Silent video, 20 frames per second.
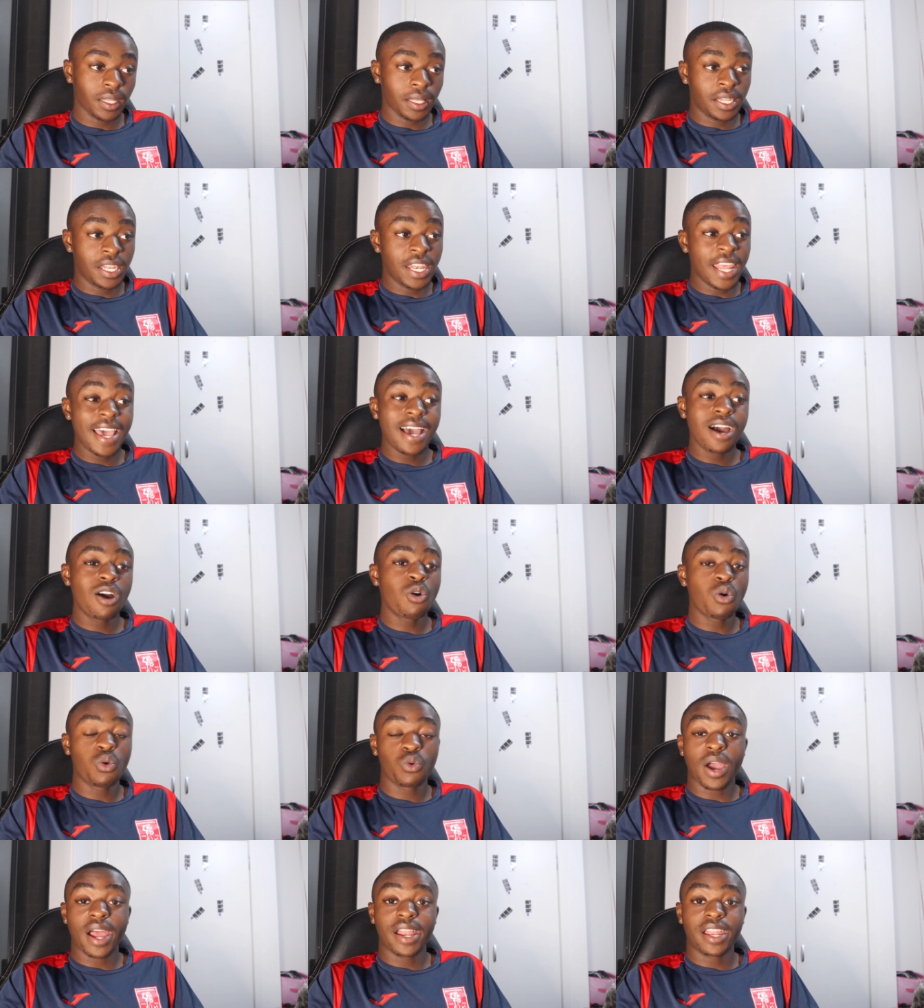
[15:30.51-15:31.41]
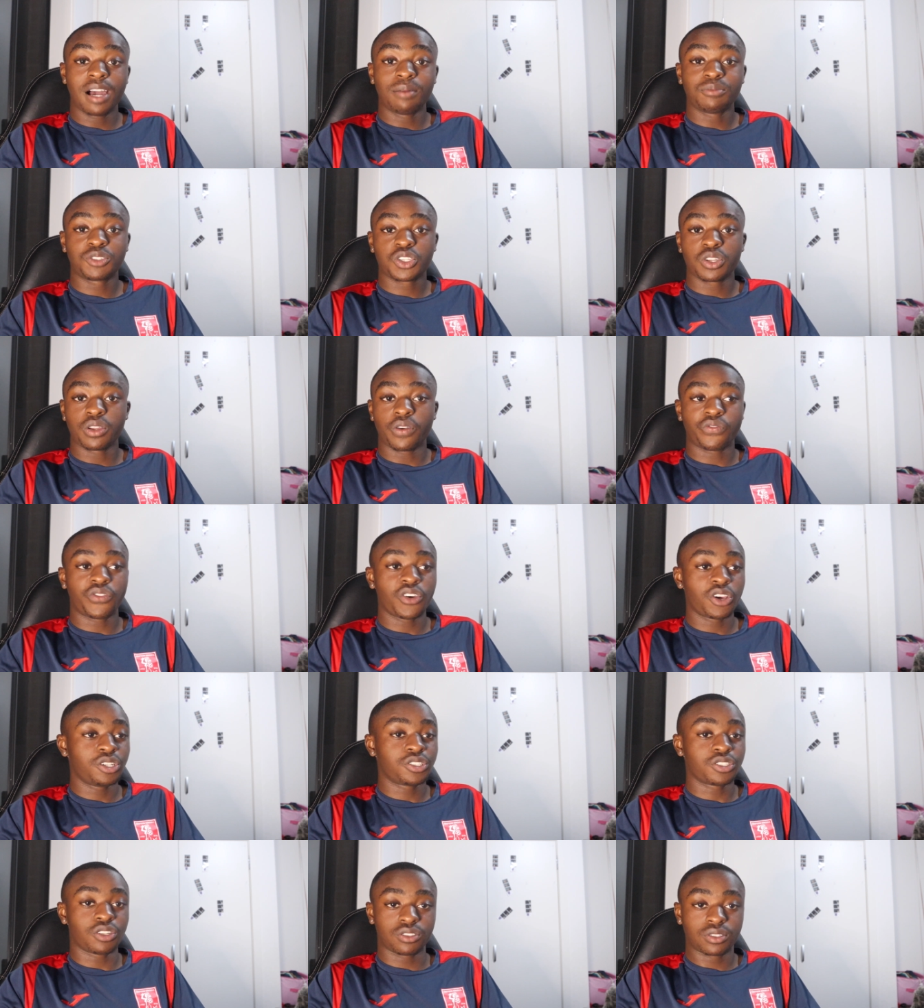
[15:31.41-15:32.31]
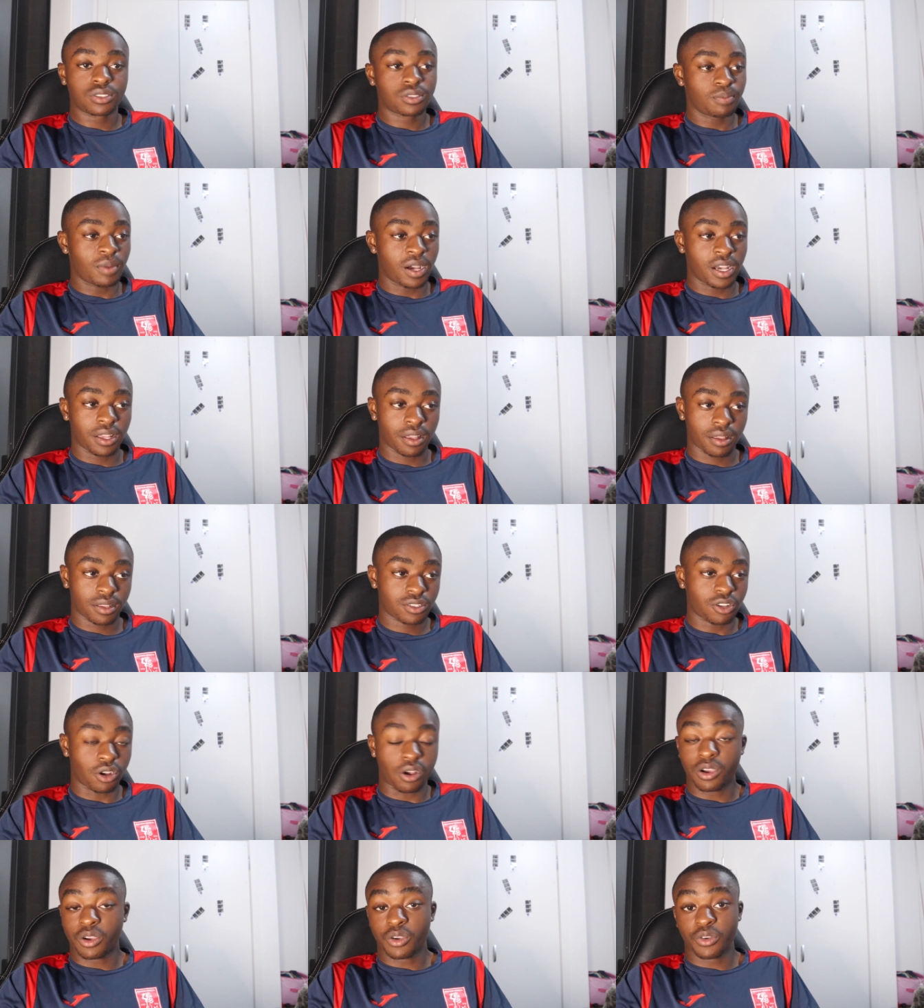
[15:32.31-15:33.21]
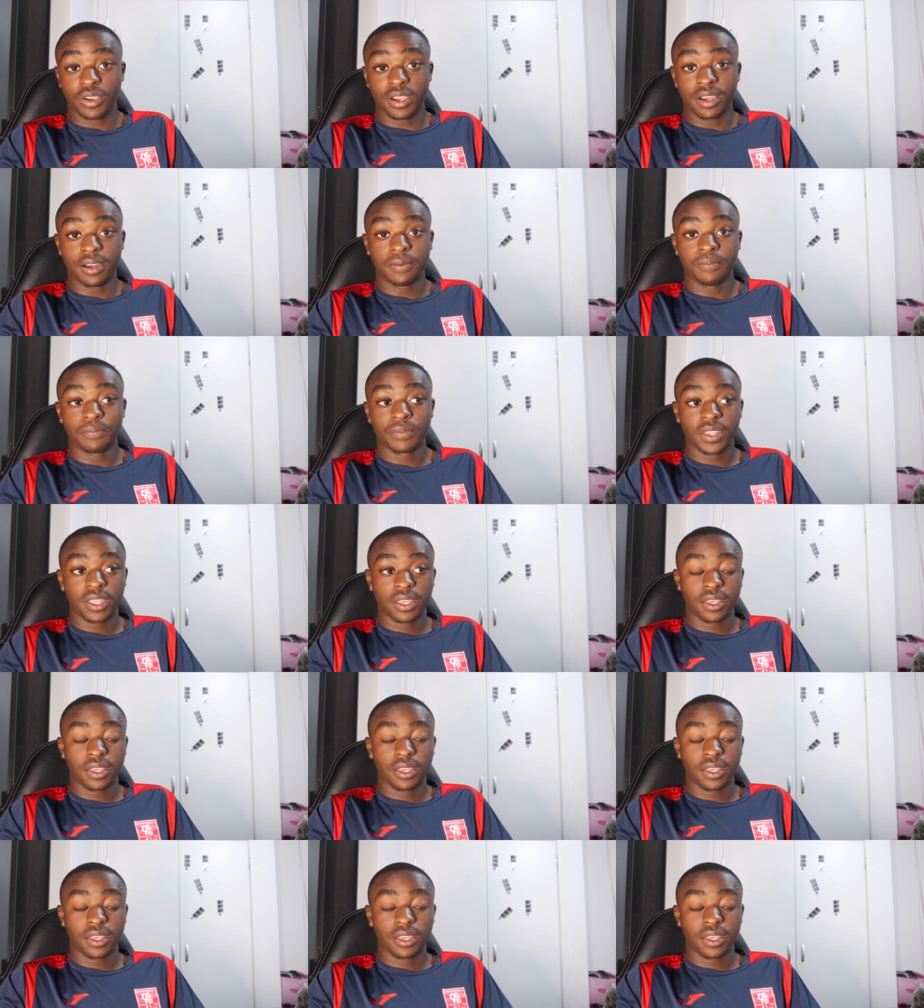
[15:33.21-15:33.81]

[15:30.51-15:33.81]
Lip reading: Now, right now, I'm just gonna focus on my soccer career,